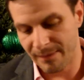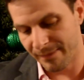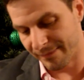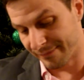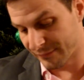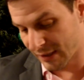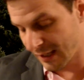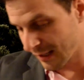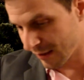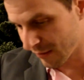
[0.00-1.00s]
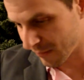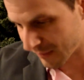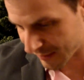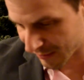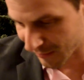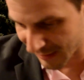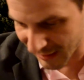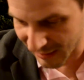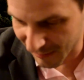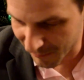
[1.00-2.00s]
the winter
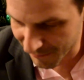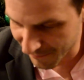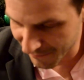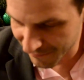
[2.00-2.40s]
without